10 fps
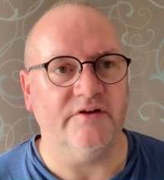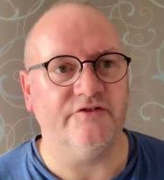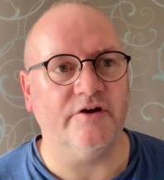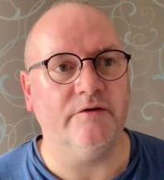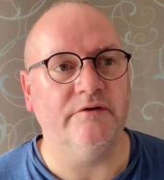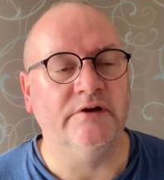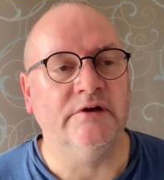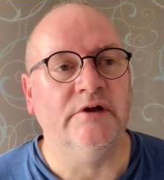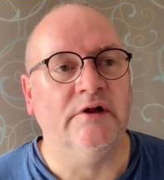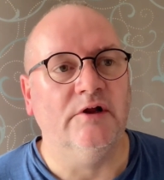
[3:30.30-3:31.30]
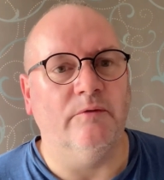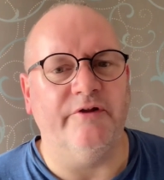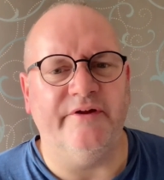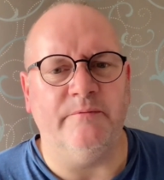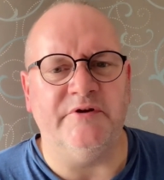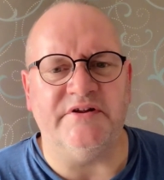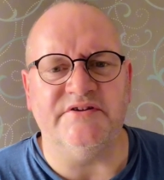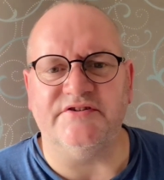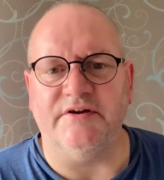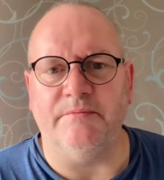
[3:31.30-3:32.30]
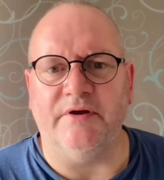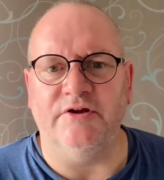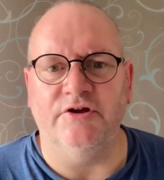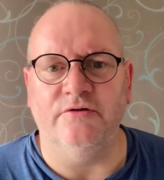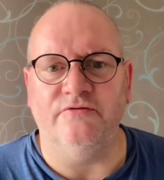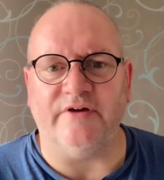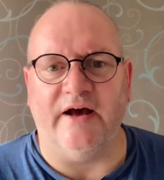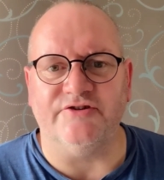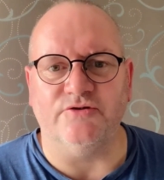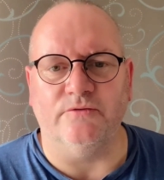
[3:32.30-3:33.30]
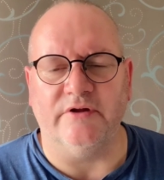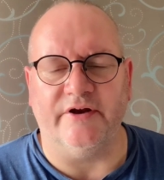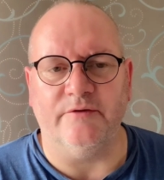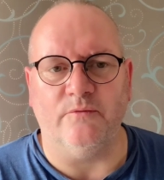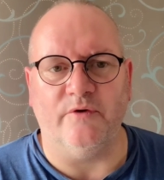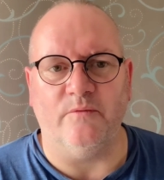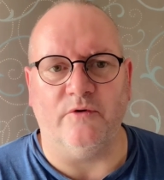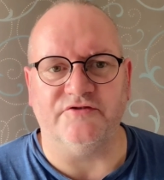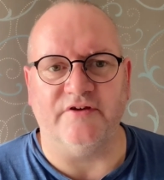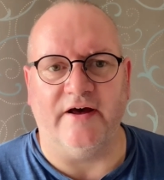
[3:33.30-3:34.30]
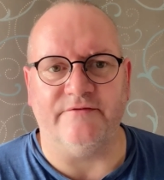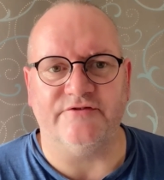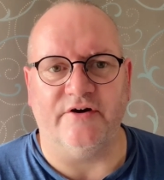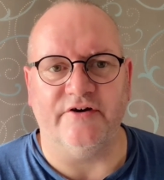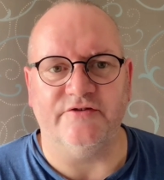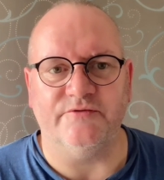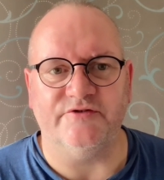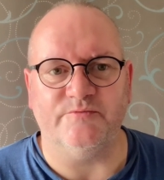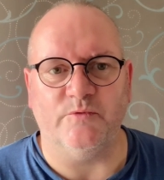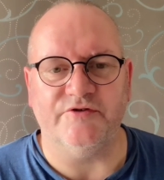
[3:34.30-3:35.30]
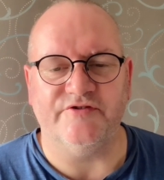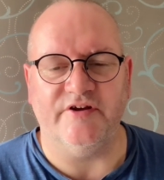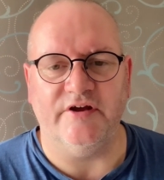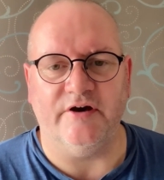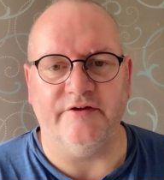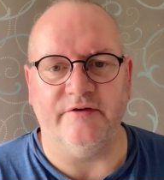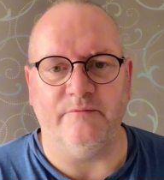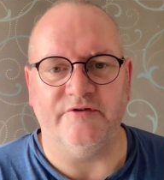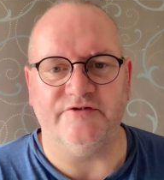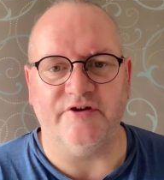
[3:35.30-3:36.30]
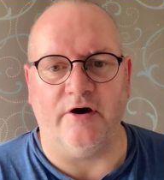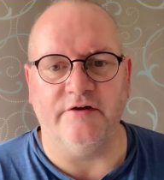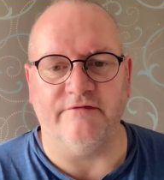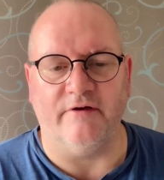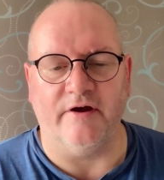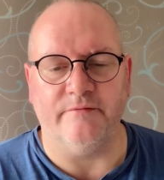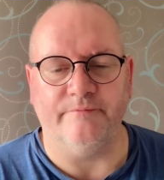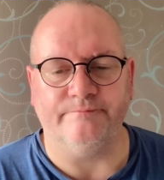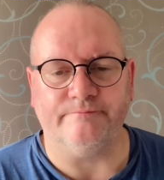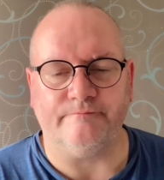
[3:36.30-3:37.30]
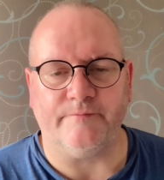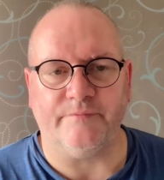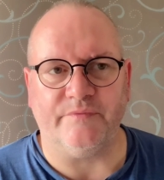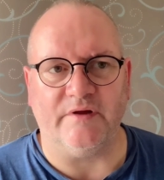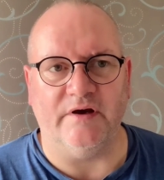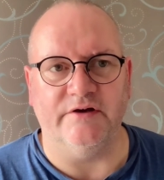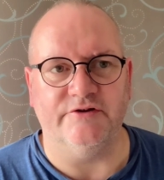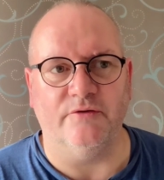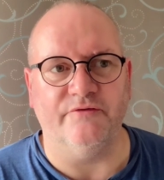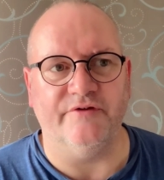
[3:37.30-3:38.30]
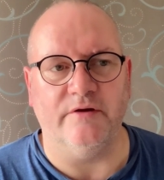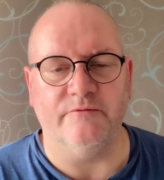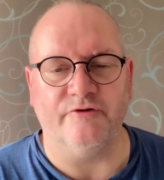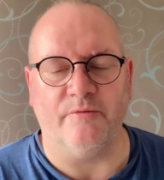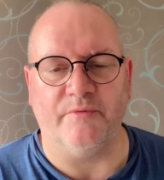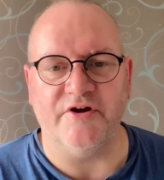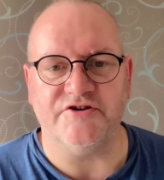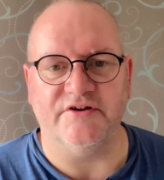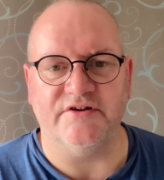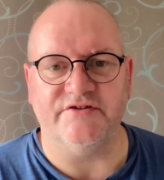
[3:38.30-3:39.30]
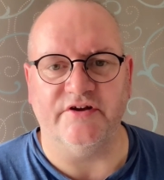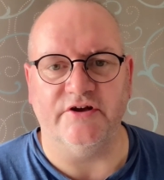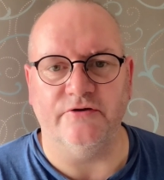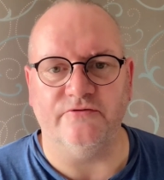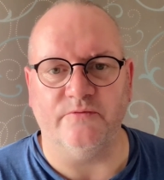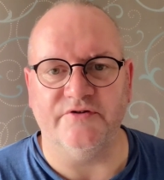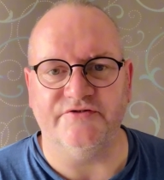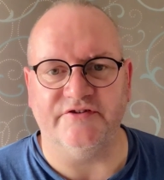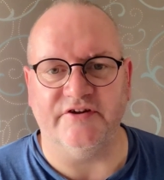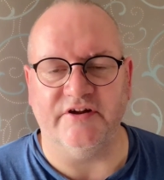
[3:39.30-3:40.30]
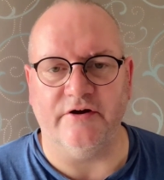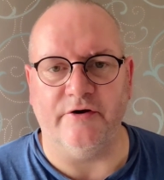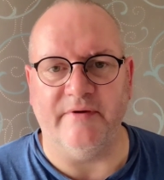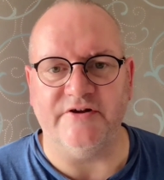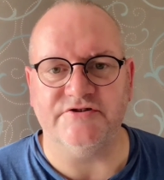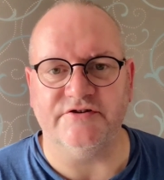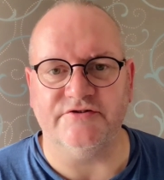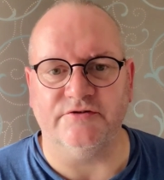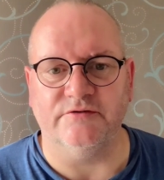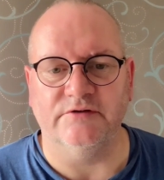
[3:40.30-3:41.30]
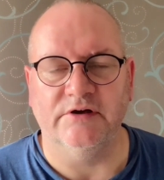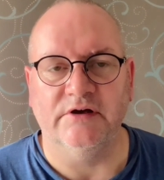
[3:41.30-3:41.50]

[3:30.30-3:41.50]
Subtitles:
So, one thing we didn't see being used at all, and it wasn't advertised, was the ice flow. I don't think it was in operation. I didn't see it used once. I didn't hear it mentioned at all.